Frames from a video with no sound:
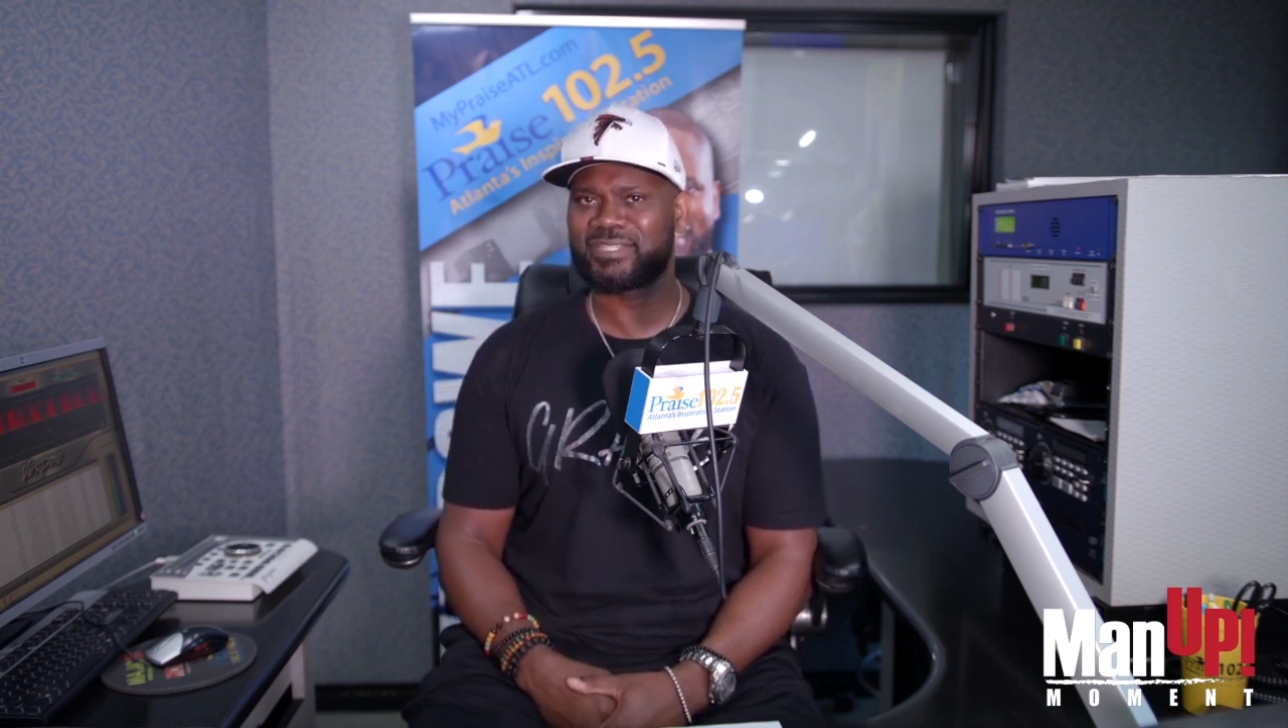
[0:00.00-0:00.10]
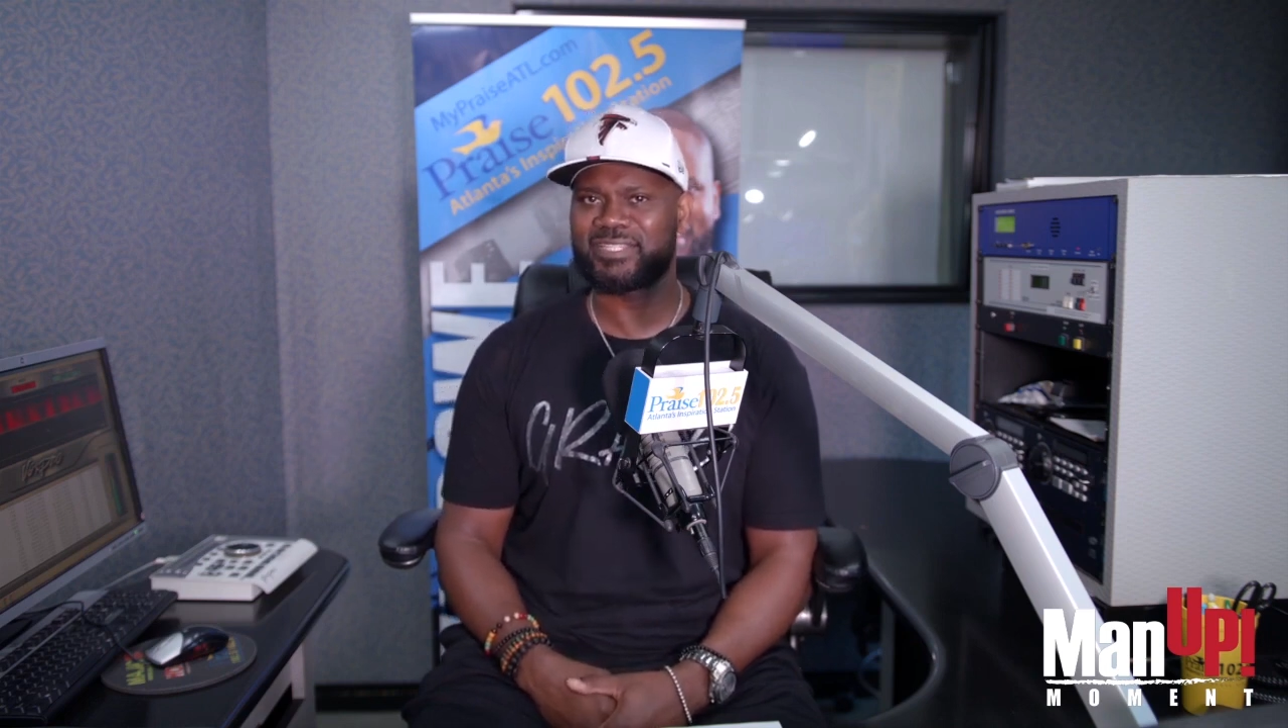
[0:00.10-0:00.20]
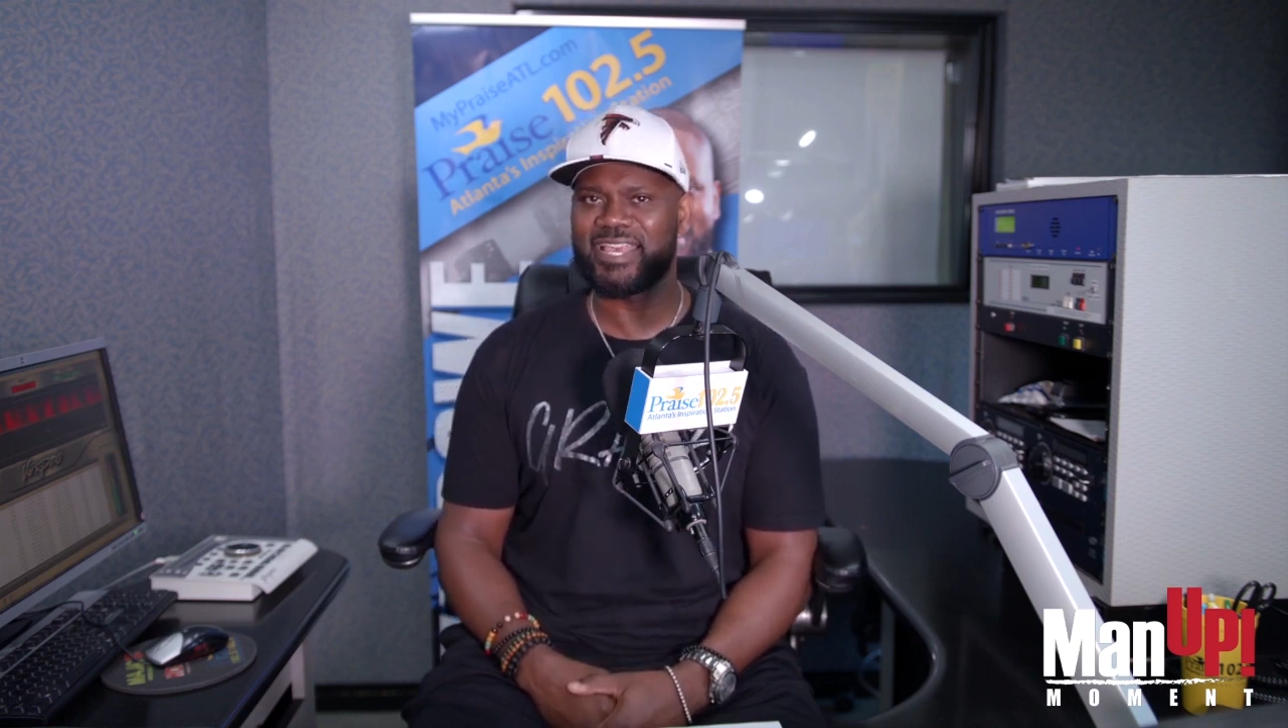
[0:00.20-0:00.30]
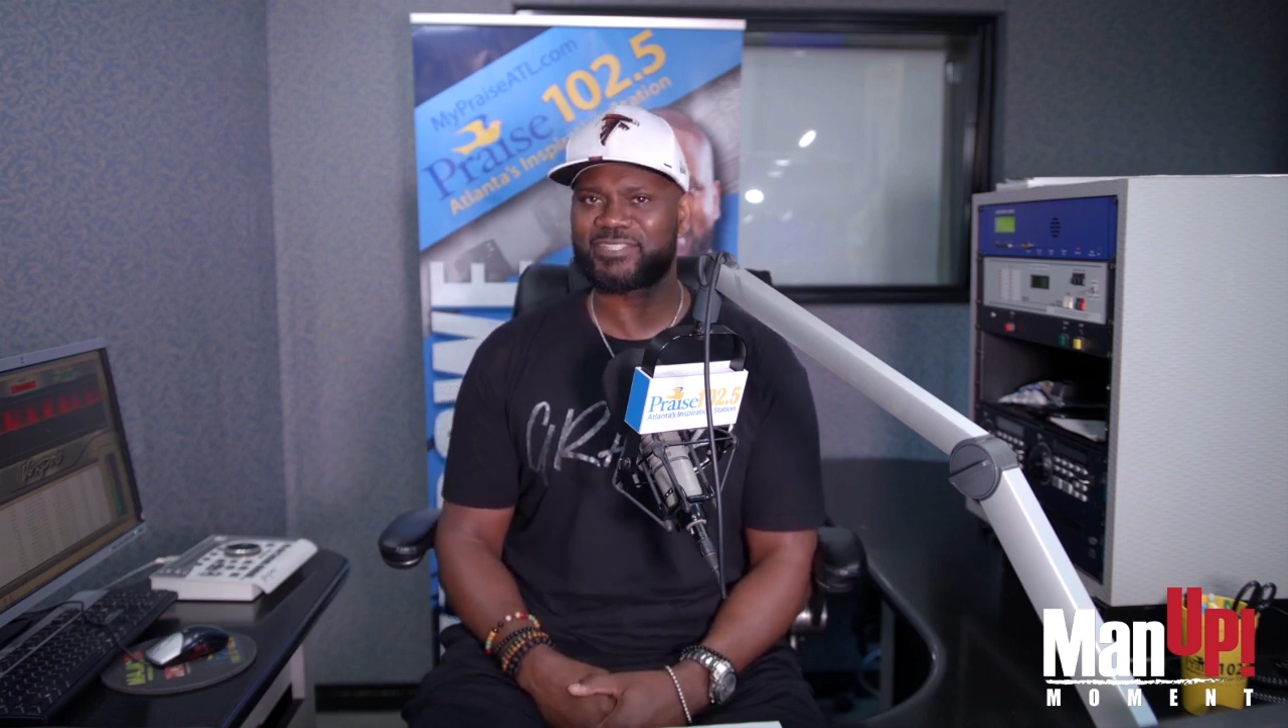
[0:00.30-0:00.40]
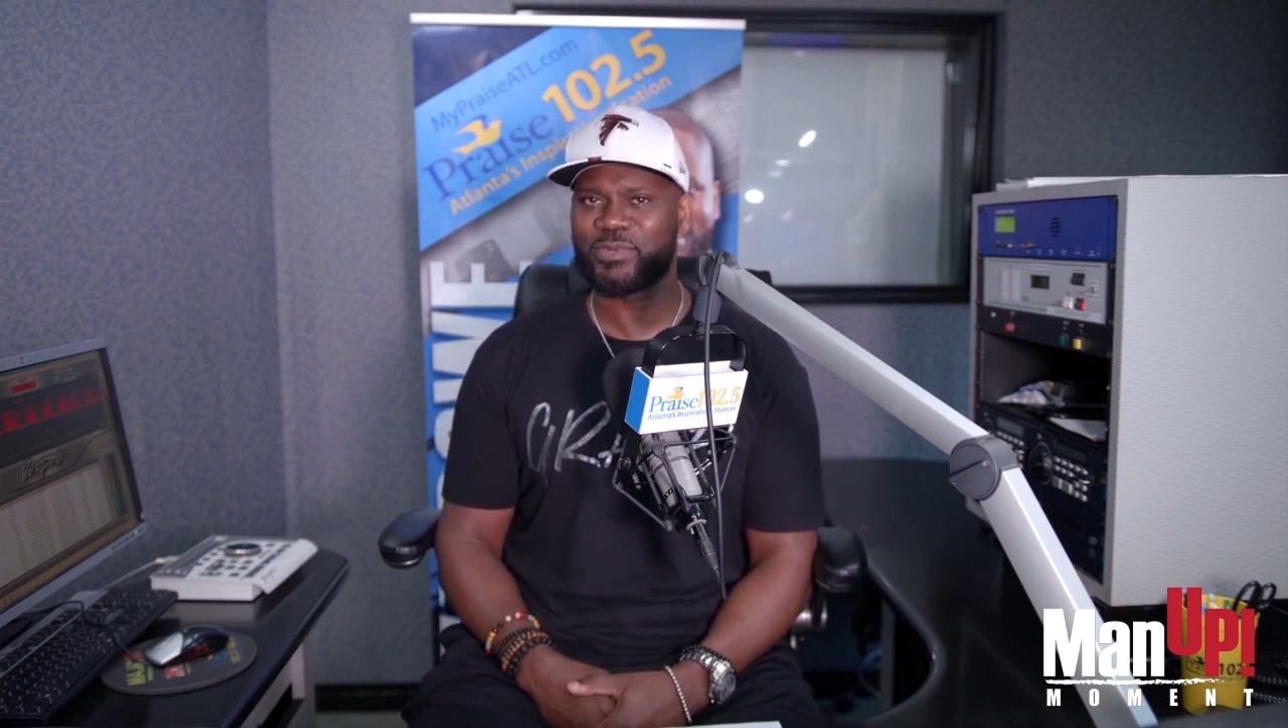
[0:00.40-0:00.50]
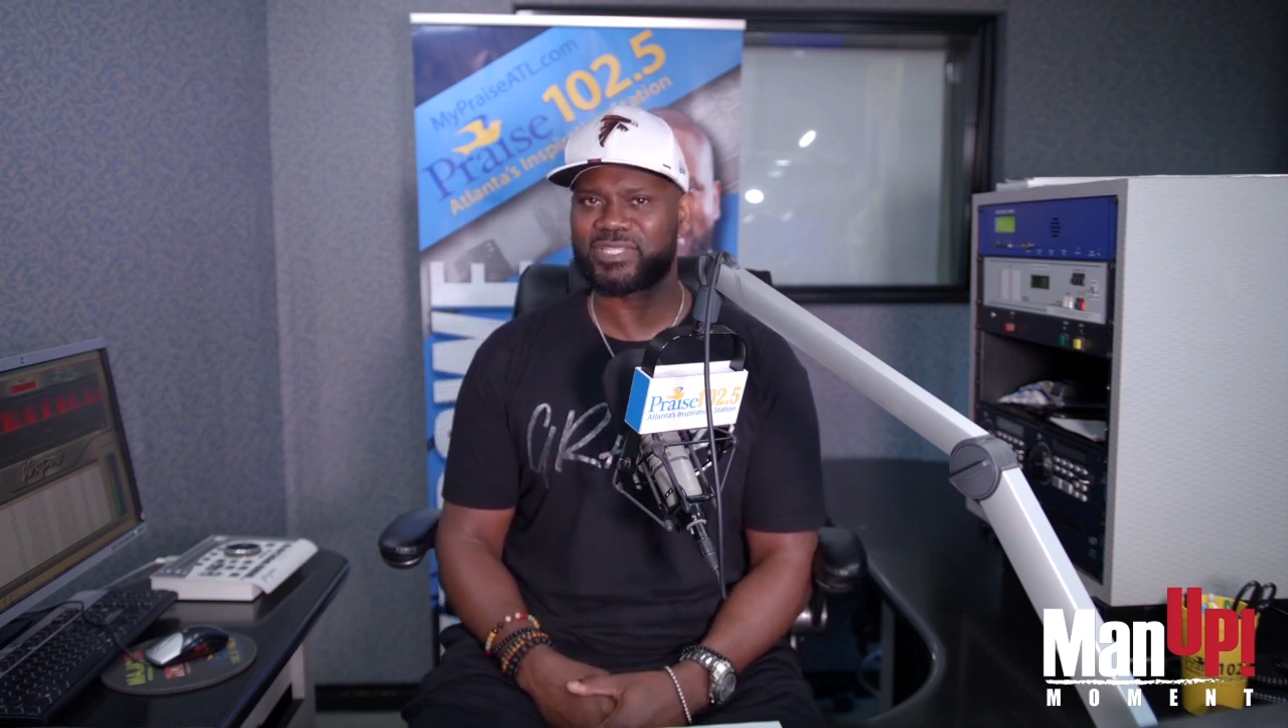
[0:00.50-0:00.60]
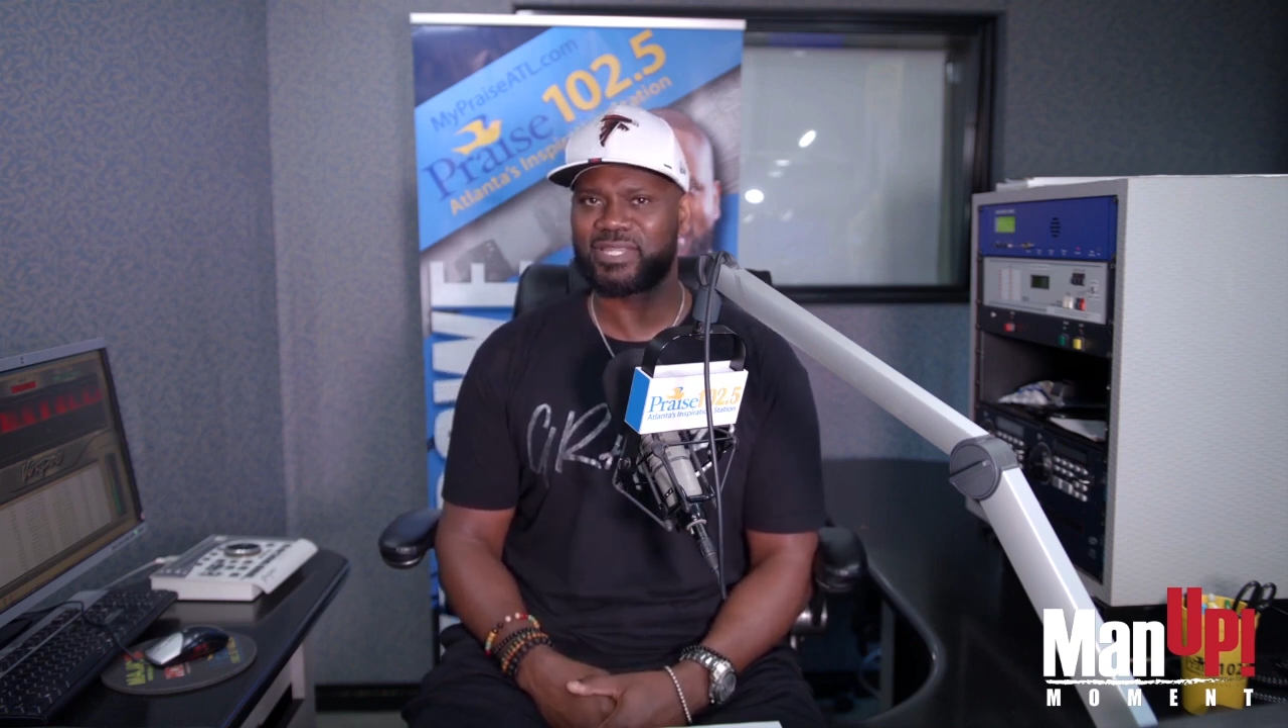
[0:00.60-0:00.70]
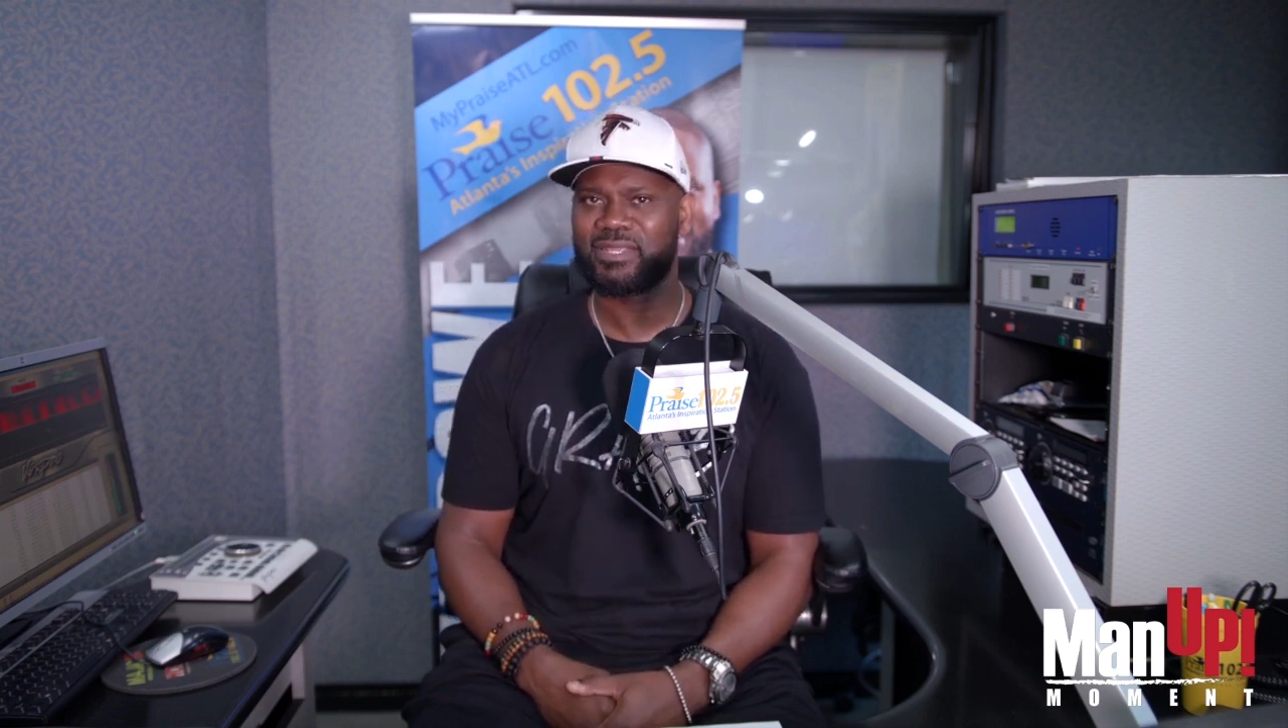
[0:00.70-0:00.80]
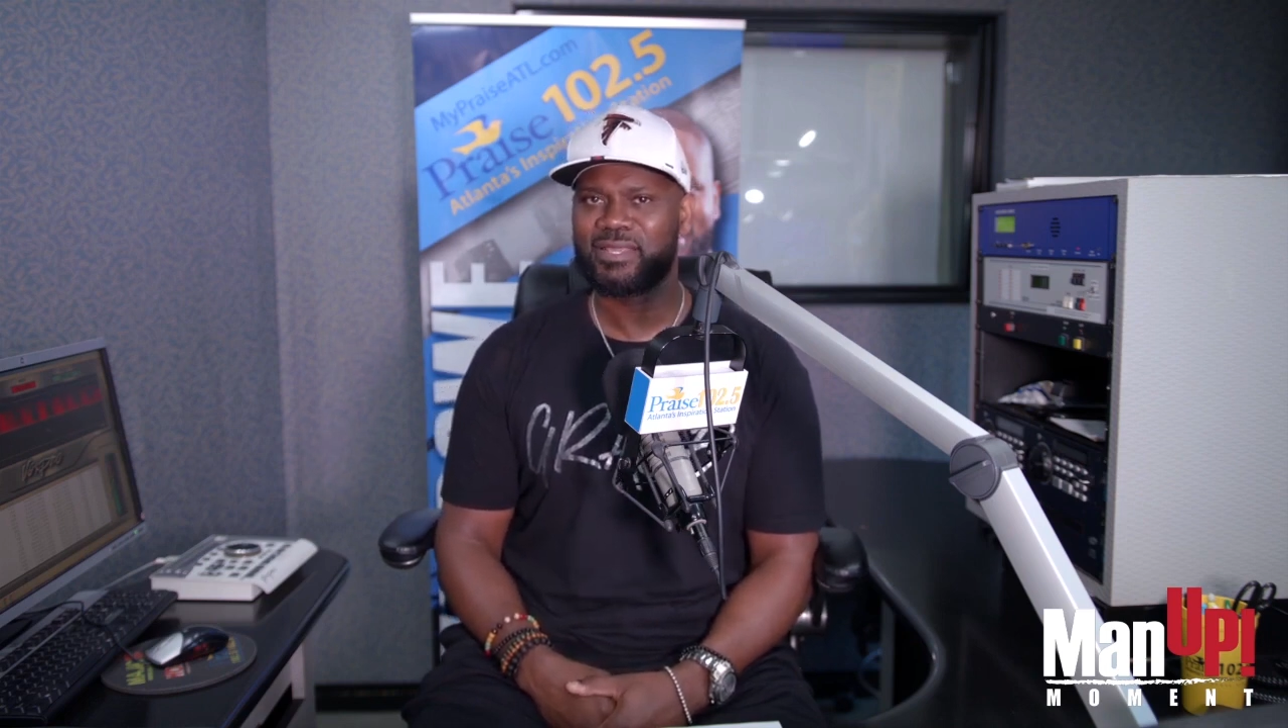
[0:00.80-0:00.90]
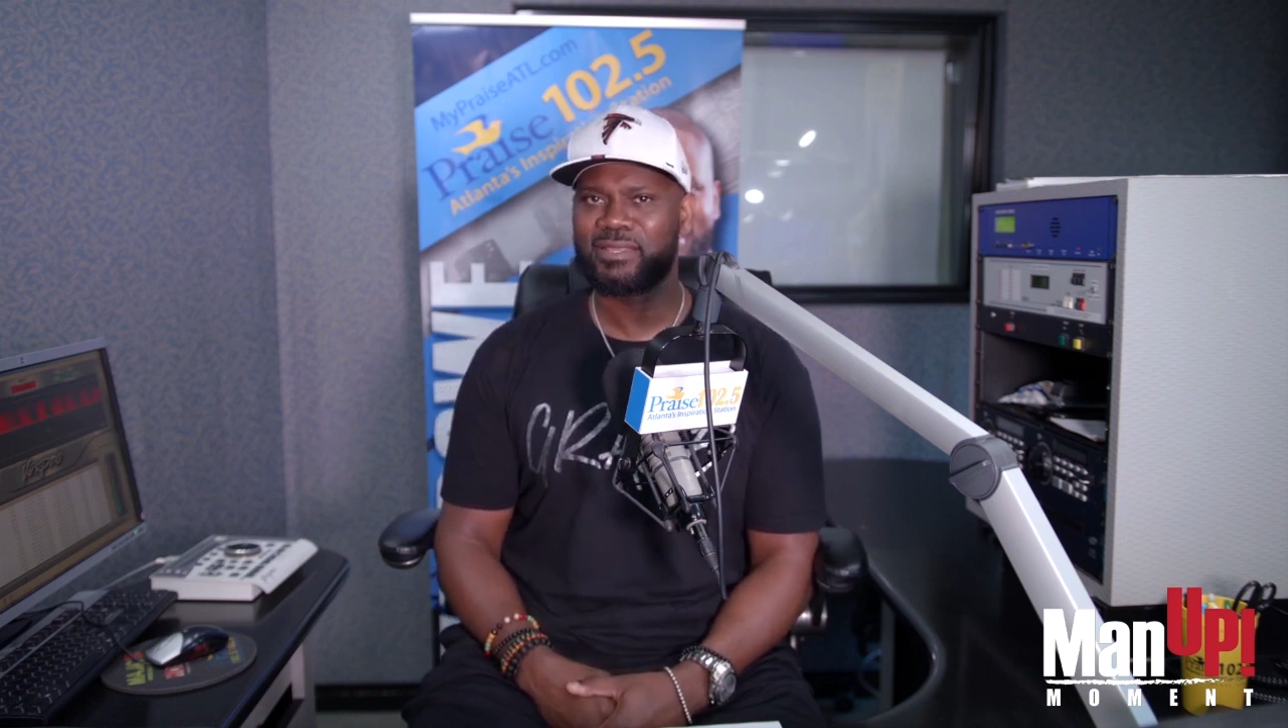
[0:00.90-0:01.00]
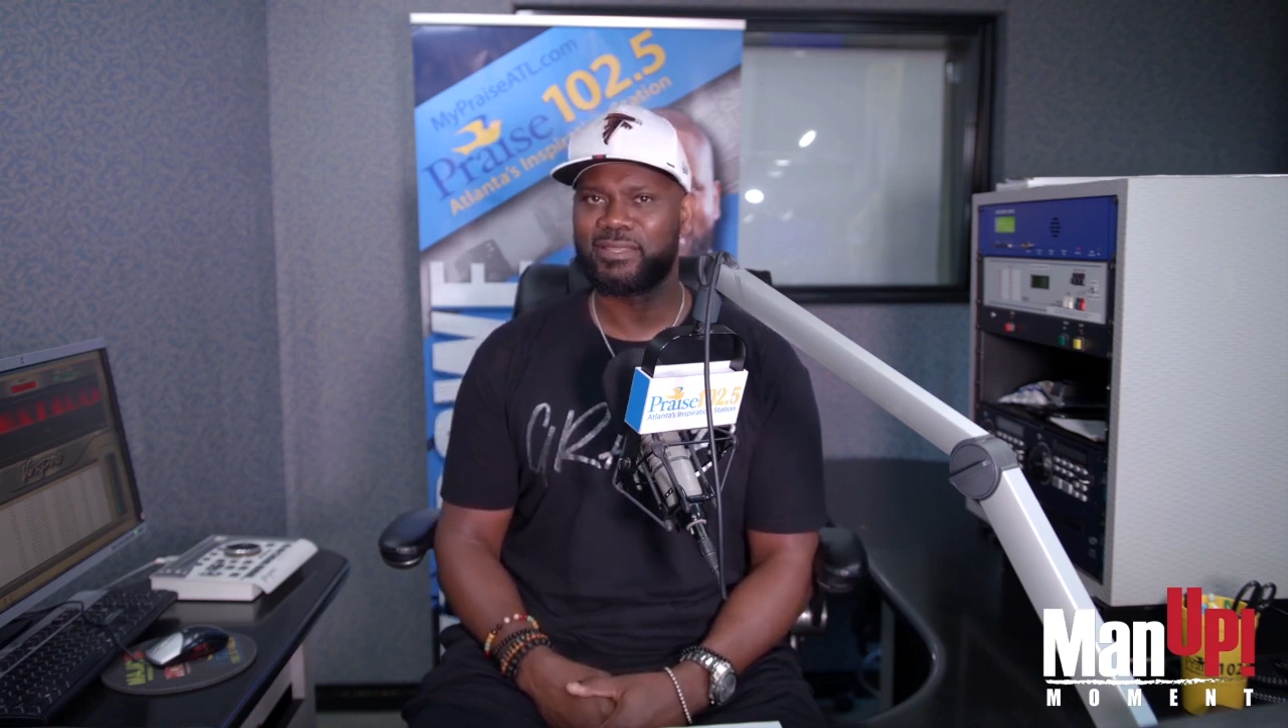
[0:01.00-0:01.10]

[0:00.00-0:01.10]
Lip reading: His yes wasn't